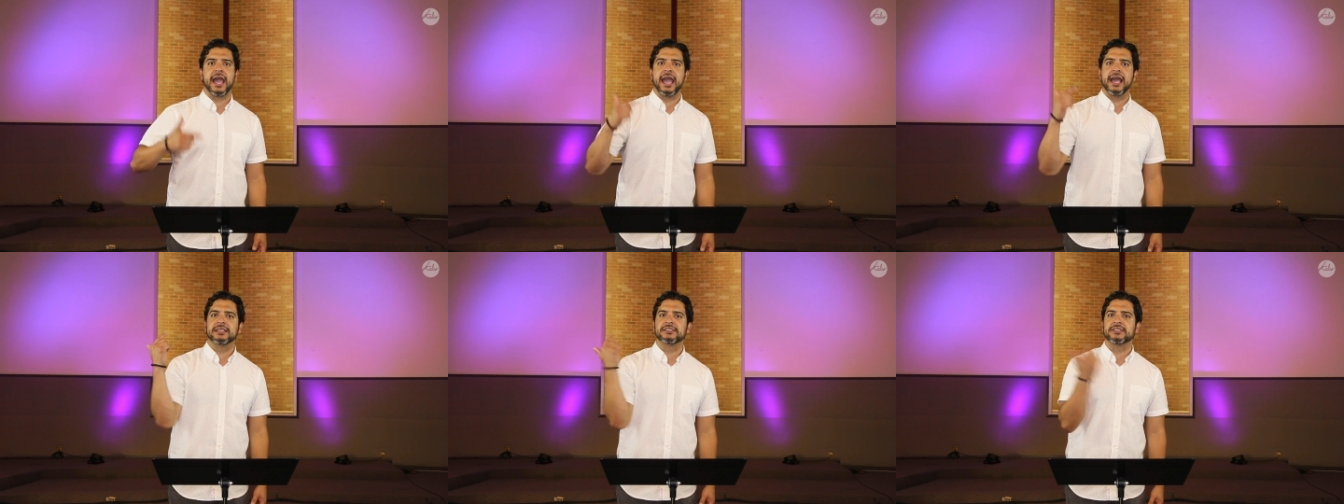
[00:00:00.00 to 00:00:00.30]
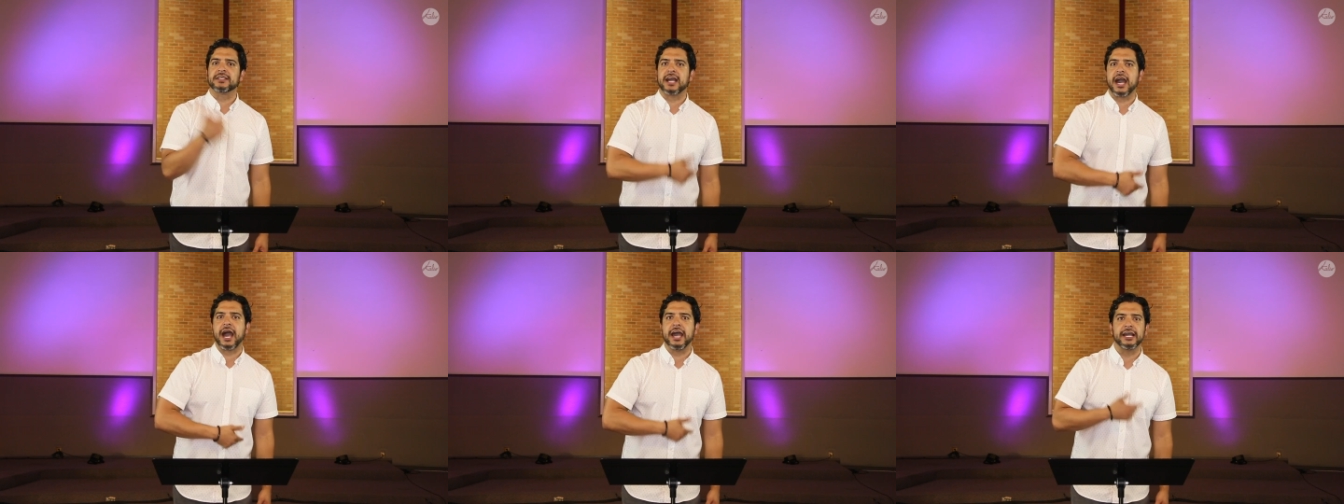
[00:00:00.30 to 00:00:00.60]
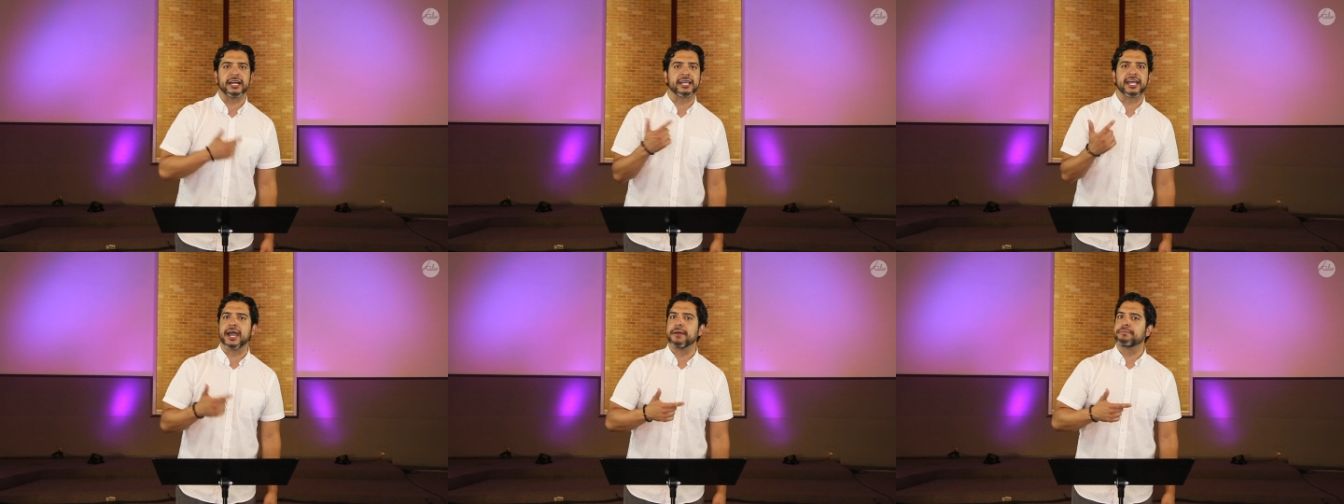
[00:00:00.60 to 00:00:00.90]
that
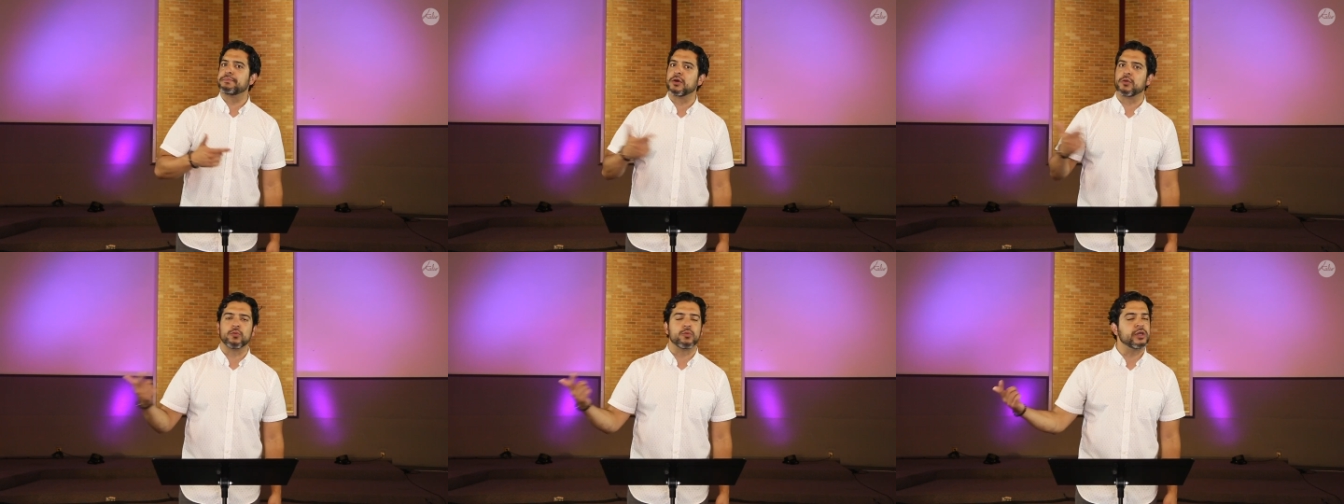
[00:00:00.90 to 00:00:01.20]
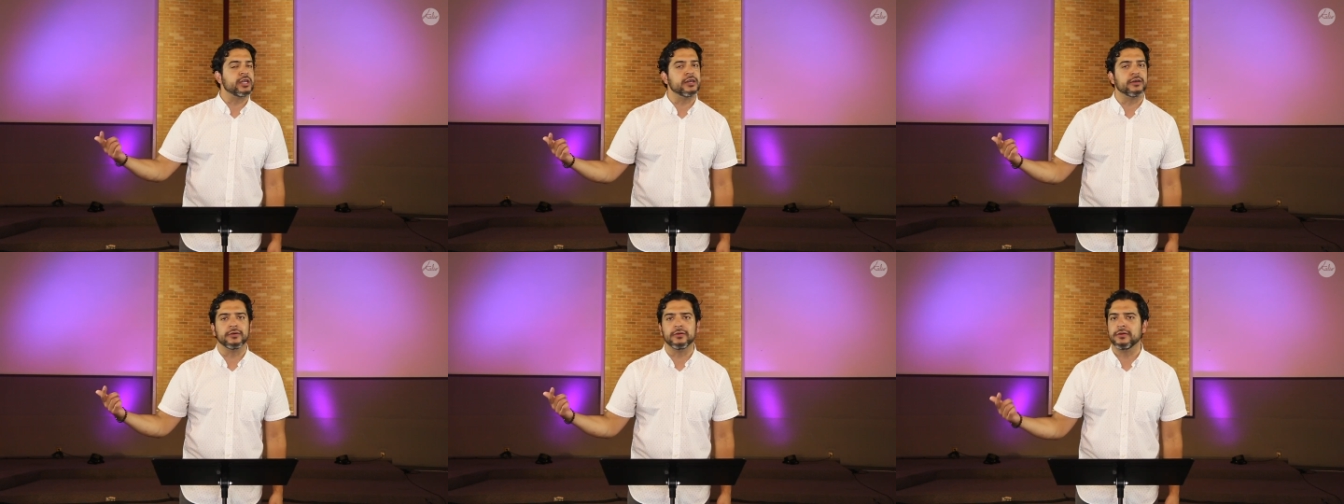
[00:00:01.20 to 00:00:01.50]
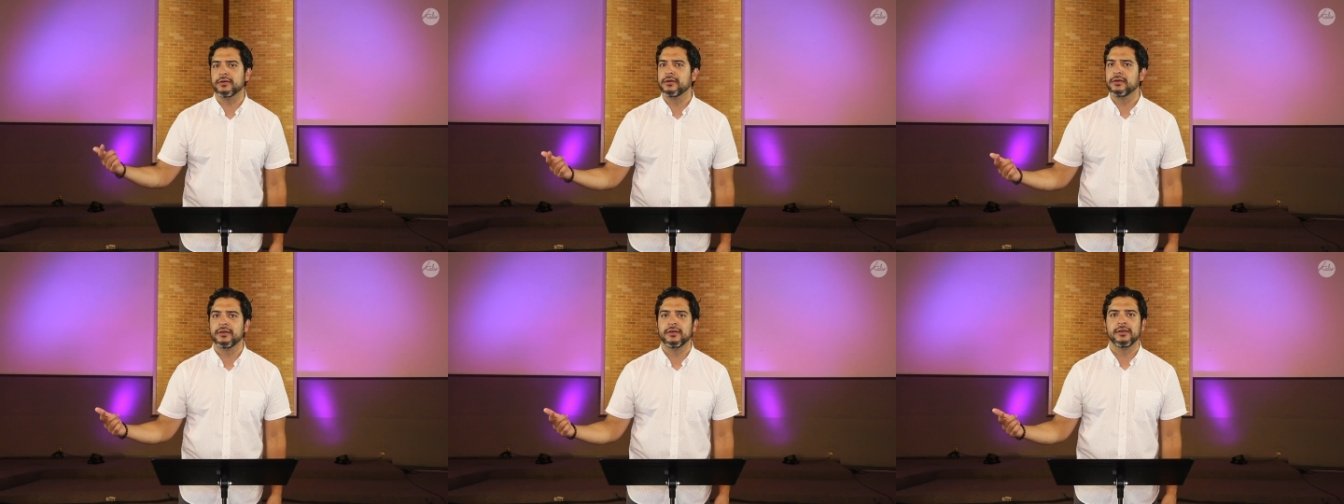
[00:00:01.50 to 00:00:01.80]
Hezekiah kept it real.
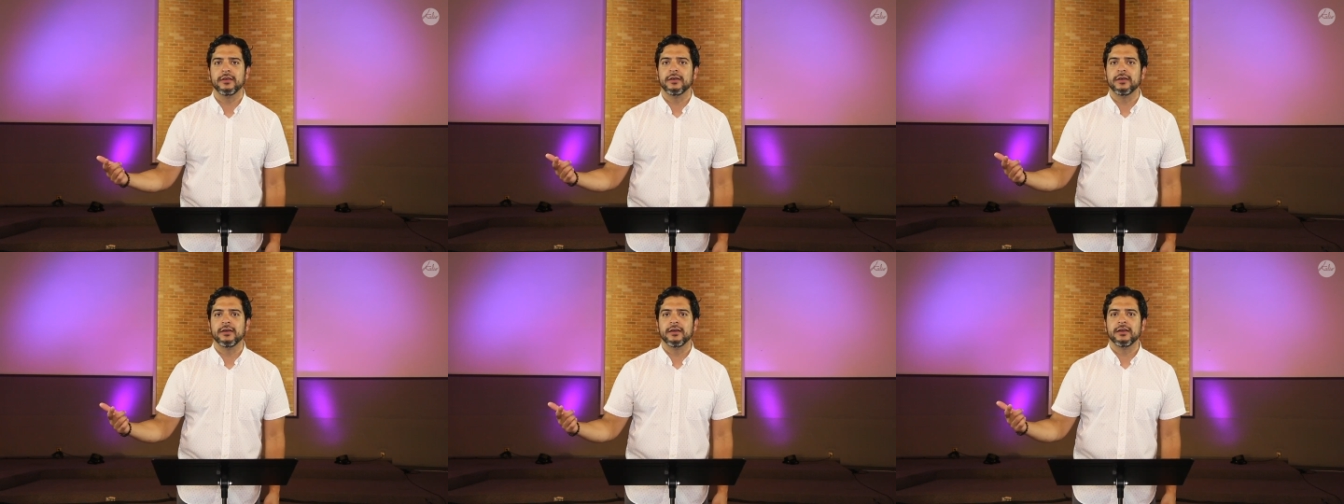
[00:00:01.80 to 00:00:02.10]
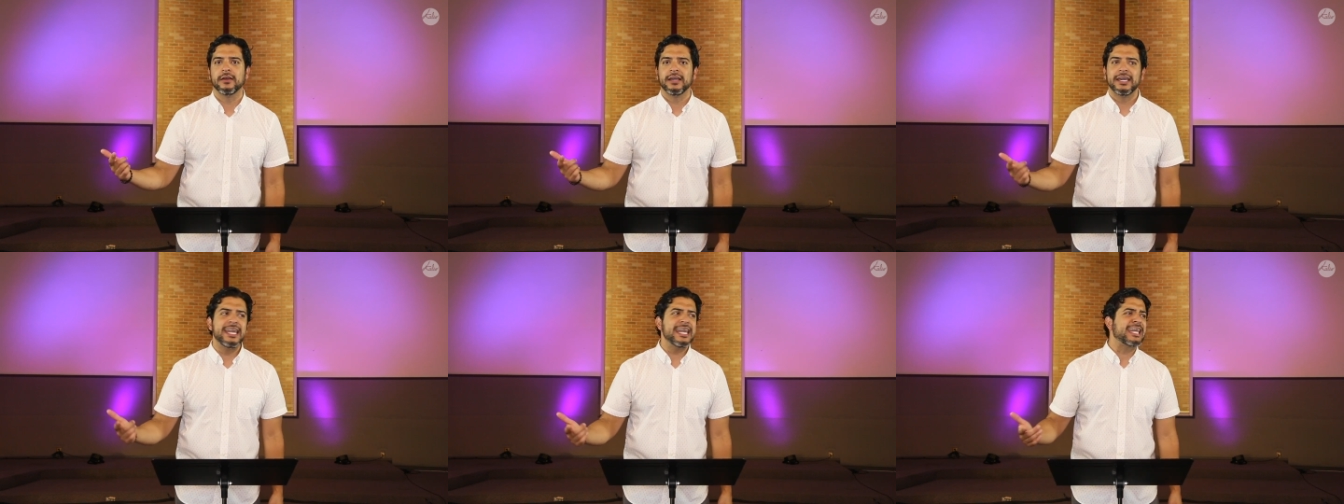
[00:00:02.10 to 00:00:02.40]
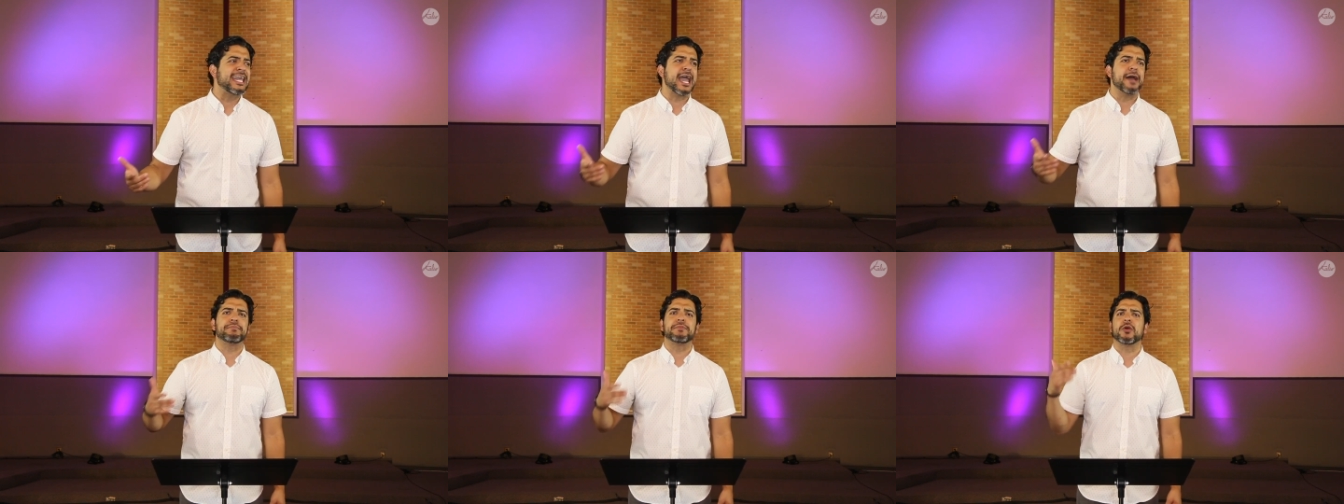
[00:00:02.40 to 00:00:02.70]
He
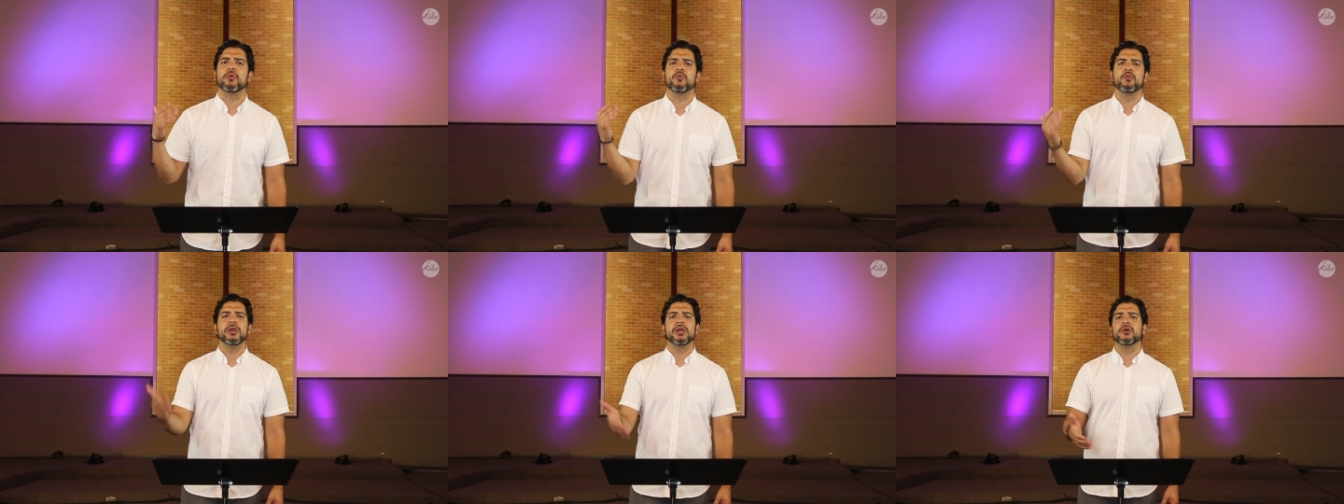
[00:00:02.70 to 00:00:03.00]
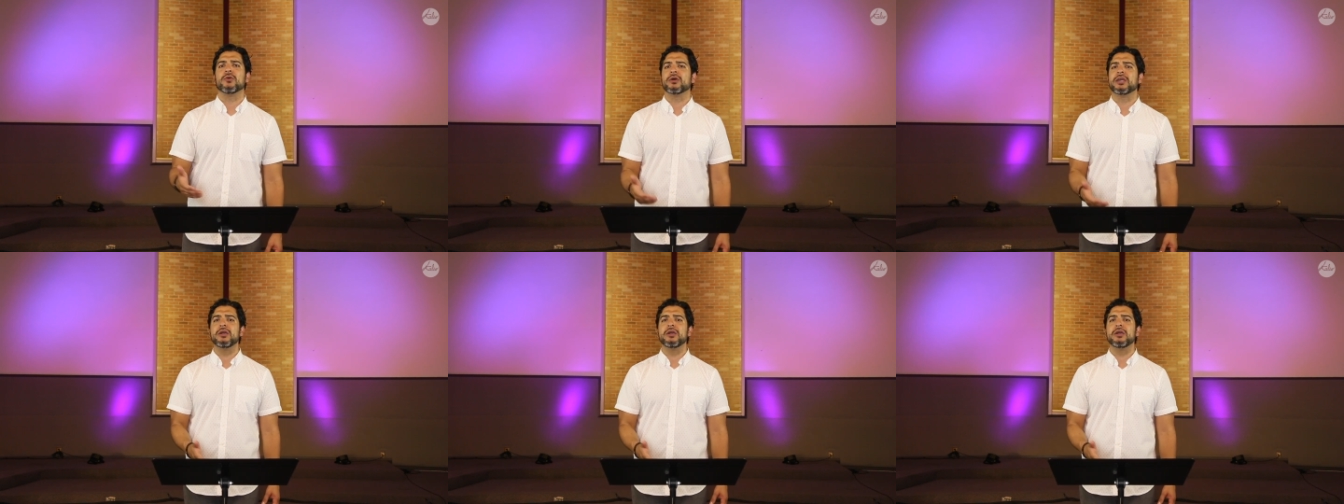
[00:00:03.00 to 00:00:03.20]
kept it real.